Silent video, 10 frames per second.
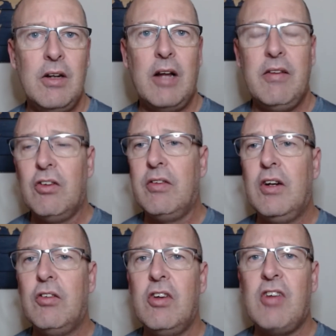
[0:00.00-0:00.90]
Uh, there,
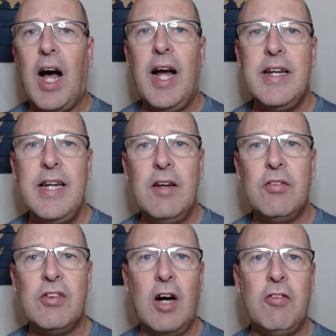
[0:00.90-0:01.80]
there's this idea
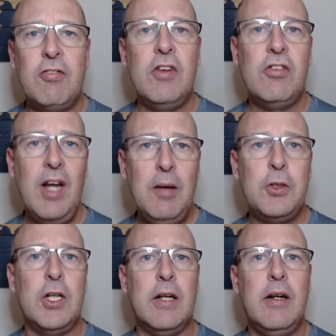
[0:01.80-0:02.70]
of self
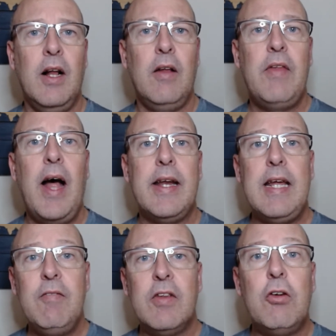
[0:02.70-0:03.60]
deception that
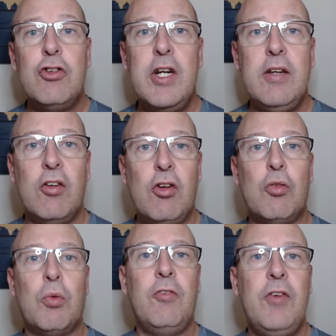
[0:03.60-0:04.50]
even though Jesus
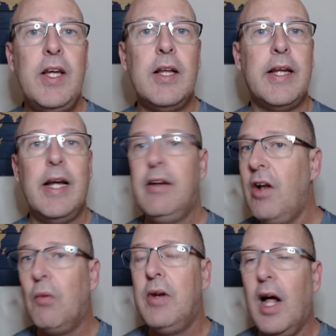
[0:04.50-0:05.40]
is revealing it,
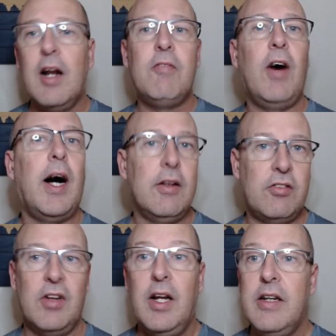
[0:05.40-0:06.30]
no, none of
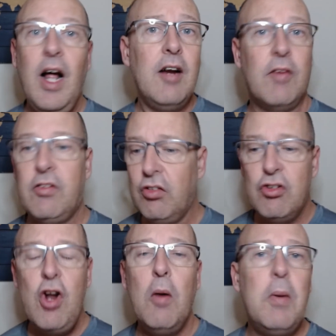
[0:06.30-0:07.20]
us, none of us,
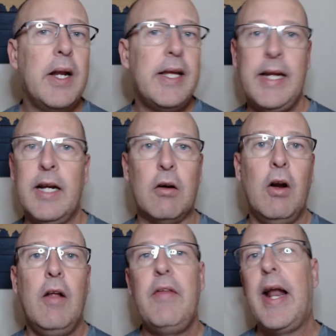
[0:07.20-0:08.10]
there's nobody
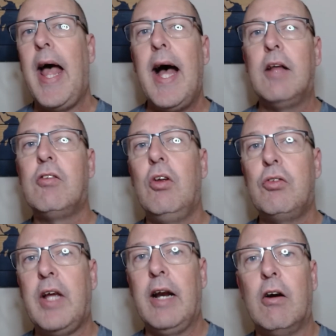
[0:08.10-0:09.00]
here that has
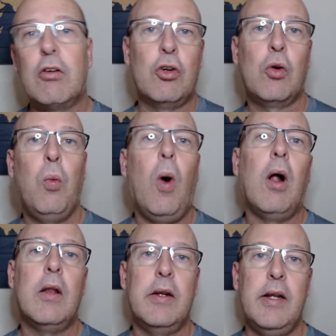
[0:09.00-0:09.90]
those character
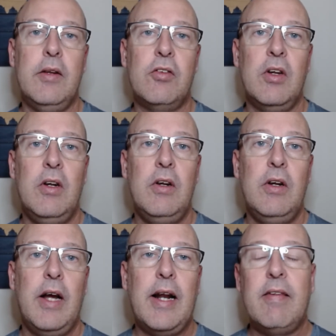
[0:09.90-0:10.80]
qualities.
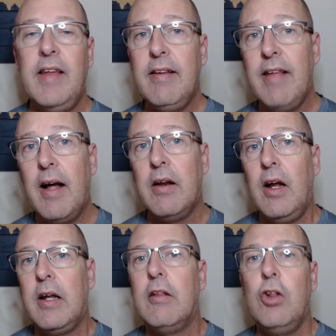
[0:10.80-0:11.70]
And I think
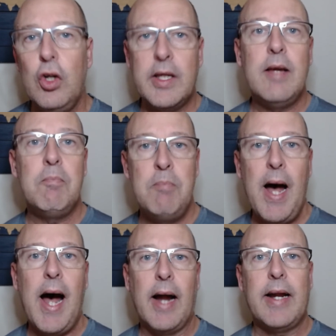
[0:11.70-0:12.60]
that looking
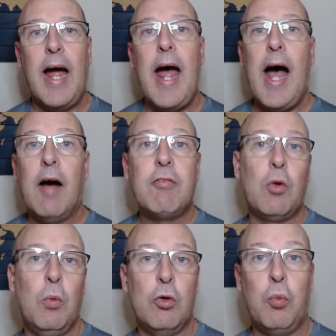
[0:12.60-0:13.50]
back
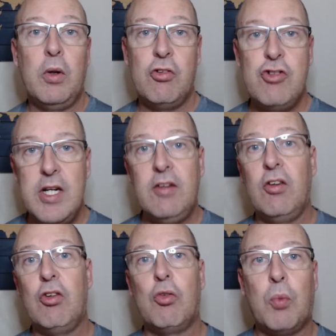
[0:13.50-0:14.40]
afterwards, once
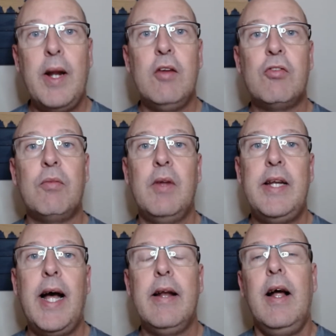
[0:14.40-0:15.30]
Jesus is raised from the
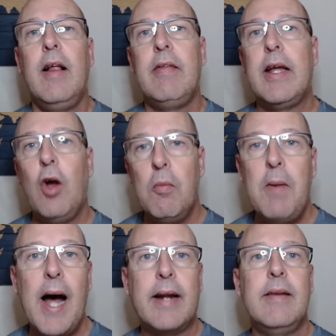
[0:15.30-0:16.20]
dead, they go
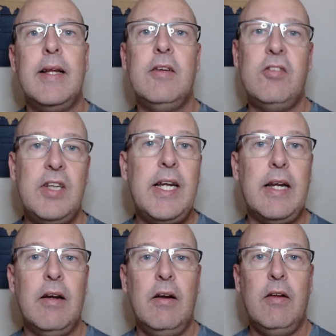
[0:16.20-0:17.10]
back and they
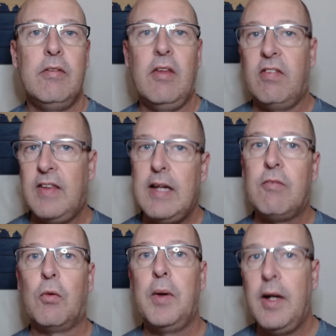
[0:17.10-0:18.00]
see the
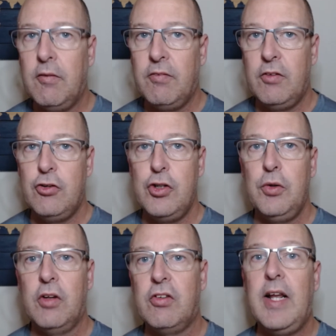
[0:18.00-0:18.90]
thievery of
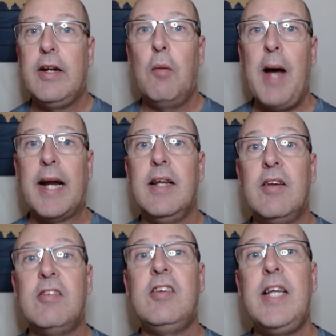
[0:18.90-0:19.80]
Judas. And they go back
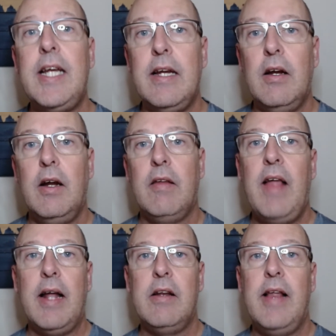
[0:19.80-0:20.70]
and see
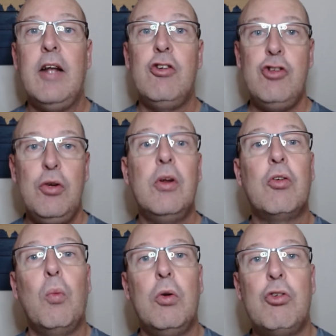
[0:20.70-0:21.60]
that, that
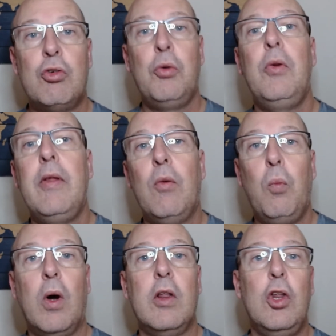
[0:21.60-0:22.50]
Judas was truly the
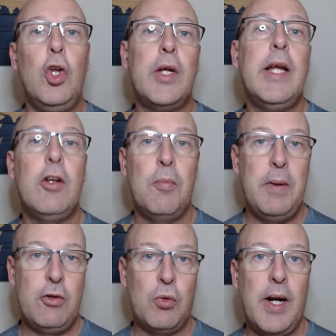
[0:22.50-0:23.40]
one looking to
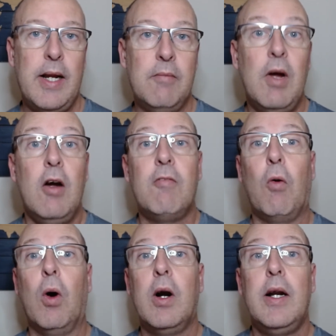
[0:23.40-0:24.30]
betray him
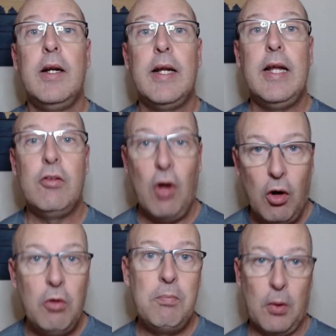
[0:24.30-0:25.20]
for his
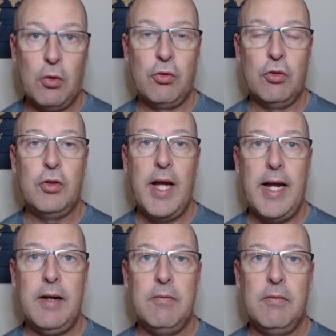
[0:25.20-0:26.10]
own personal
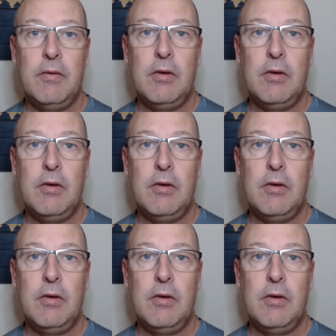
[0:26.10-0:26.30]
gain.